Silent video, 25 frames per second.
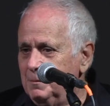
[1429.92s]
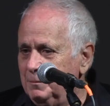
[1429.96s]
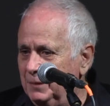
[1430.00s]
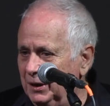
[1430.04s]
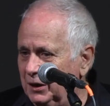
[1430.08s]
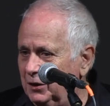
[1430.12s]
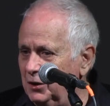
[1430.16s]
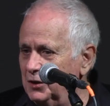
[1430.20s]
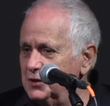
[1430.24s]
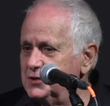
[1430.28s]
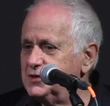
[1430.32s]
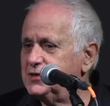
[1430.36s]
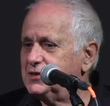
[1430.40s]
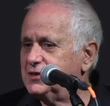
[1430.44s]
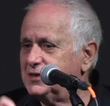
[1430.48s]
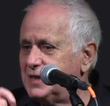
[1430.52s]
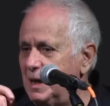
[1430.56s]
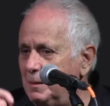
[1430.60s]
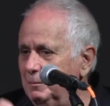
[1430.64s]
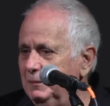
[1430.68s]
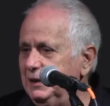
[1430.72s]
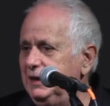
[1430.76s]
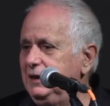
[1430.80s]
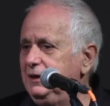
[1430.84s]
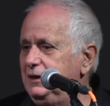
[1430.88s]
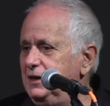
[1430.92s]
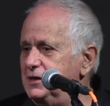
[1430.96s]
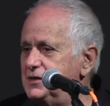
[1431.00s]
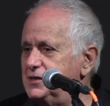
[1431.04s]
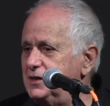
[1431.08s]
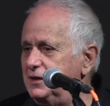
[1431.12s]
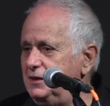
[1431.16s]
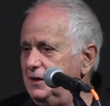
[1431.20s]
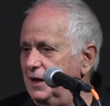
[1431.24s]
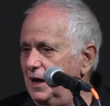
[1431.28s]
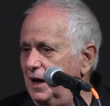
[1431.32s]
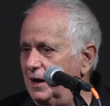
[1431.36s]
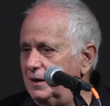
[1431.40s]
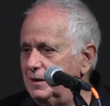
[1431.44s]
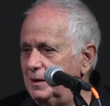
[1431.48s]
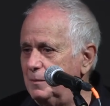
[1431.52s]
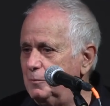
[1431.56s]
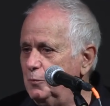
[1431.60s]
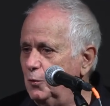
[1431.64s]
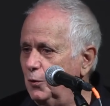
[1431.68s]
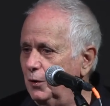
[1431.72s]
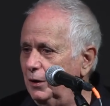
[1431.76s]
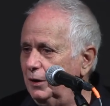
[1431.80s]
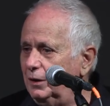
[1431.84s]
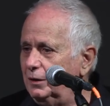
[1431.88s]
Because some leaders in the
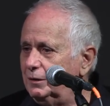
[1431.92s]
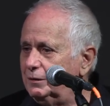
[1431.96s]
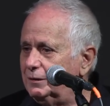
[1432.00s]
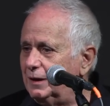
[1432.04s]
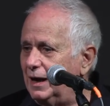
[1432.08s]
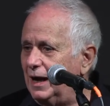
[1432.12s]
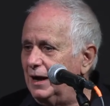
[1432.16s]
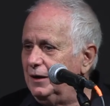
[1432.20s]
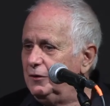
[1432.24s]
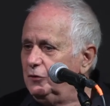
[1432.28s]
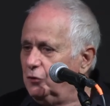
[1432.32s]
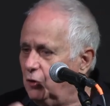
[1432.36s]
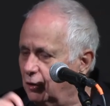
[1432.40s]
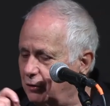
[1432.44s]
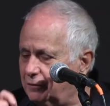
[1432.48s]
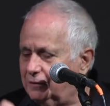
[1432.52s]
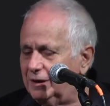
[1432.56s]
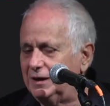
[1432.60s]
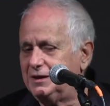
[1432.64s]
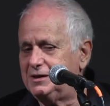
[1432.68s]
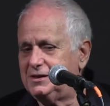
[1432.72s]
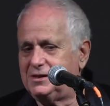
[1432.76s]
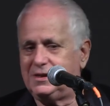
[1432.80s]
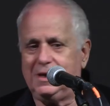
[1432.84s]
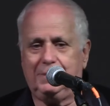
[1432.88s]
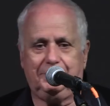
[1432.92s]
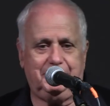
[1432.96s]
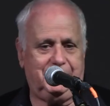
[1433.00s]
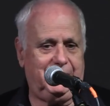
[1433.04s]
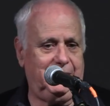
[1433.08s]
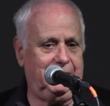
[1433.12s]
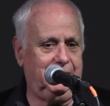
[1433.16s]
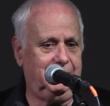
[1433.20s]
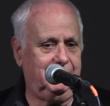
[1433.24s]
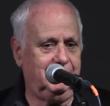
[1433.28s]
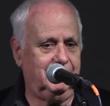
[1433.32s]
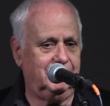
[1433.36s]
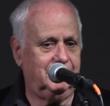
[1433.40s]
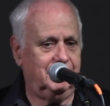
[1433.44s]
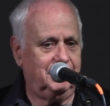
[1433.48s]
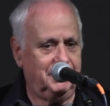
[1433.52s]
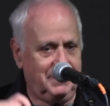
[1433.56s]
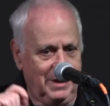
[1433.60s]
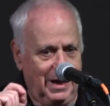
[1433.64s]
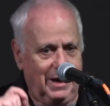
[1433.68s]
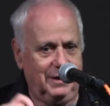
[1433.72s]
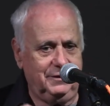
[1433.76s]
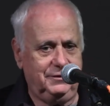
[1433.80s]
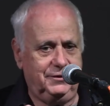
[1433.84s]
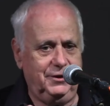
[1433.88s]
Arab world are not accepting
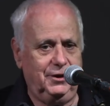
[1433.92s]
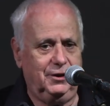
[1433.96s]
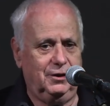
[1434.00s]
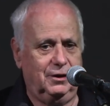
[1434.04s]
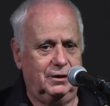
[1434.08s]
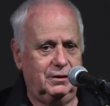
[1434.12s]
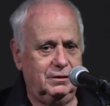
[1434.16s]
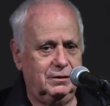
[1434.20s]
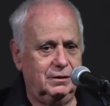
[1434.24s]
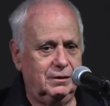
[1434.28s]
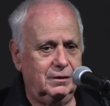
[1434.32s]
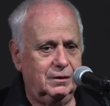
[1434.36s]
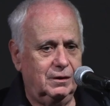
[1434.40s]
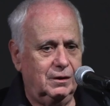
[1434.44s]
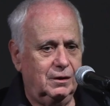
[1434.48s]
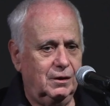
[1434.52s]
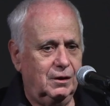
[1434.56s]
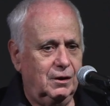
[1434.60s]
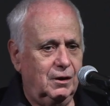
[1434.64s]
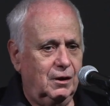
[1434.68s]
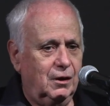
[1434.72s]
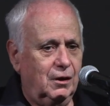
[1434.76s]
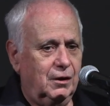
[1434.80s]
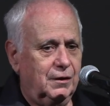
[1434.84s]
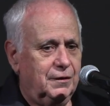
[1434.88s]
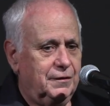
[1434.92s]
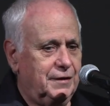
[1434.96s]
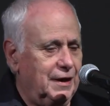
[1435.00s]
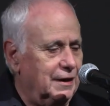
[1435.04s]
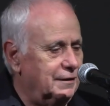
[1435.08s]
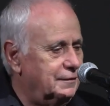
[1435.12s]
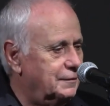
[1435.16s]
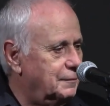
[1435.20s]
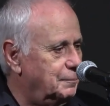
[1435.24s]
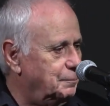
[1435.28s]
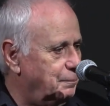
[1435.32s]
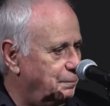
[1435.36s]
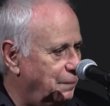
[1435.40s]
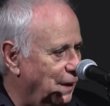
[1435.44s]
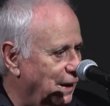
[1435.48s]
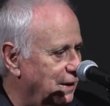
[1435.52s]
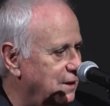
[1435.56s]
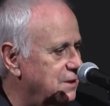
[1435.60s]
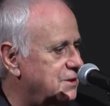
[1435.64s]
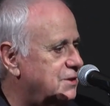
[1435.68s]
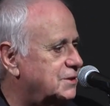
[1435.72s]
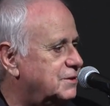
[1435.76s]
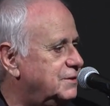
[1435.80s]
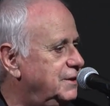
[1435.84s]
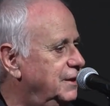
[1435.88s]
the idea that
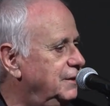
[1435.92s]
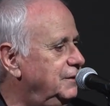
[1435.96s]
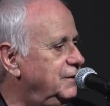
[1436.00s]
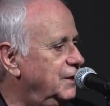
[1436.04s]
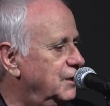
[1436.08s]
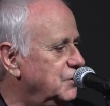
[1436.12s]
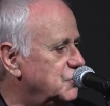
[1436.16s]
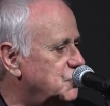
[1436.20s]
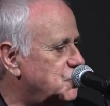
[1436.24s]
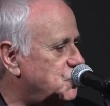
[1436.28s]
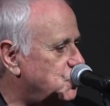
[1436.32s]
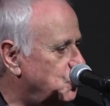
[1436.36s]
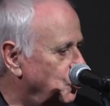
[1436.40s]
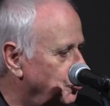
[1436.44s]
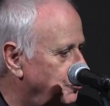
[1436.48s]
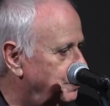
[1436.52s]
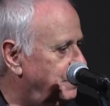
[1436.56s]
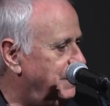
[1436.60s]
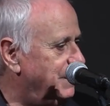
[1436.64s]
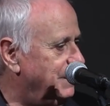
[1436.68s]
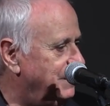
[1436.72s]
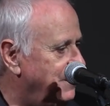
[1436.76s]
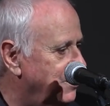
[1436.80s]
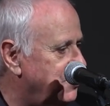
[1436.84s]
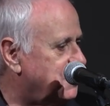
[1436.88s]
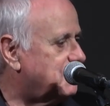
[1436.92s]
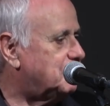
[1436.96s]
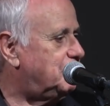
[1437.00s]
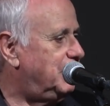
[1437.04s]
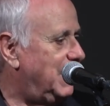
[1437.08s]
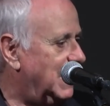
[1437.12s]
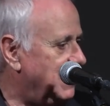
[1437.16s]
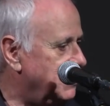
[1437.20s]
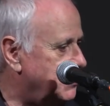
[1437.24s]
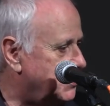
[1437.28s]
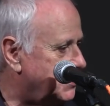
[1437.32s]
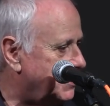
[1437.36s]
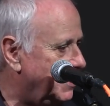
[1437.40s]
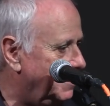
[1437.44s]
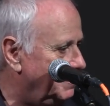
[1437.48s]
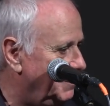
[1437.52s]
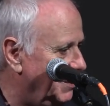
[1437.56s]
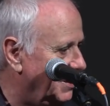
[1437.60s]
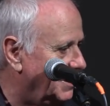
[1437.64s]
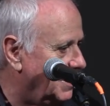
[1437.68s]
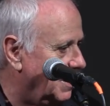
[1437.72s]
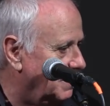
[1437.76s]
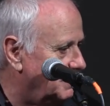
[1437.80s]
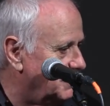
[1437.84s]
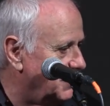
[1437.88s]
Palestinians should be displaced and
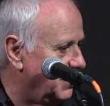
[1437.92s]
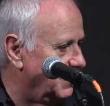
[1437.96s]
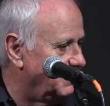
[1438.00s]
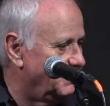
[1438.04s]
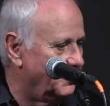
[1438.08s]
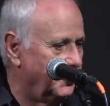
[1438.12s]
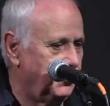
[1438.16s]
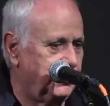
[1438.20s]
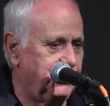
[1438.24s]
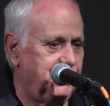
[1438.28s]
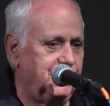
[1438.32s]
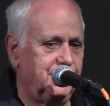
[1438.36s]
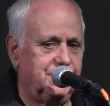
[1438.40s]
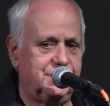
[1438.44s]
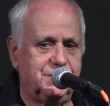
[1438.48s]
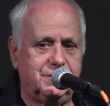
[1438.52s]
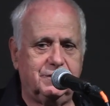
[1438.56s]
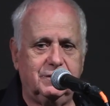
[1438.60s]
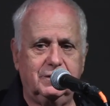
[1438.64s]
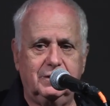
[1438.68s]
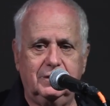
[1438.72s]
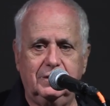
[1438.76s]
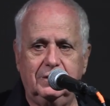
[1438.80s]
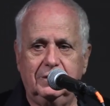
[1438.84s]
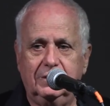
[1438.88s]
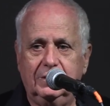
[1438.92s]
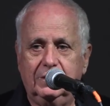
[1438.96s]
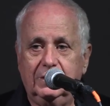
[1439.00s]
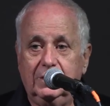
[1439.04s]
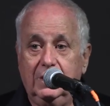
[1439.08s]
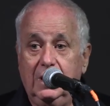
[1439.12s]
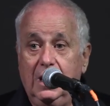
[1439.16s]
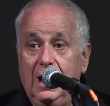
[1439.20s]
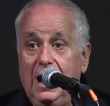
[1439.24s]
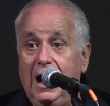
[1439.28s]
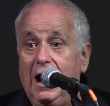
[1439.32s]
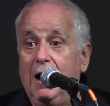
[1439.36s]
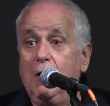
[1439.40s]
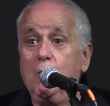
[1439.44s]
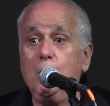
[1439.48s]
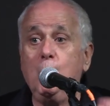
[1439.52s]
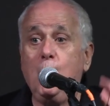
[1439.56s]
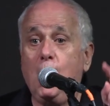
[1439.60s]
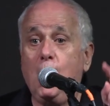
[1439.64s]
become refugees, are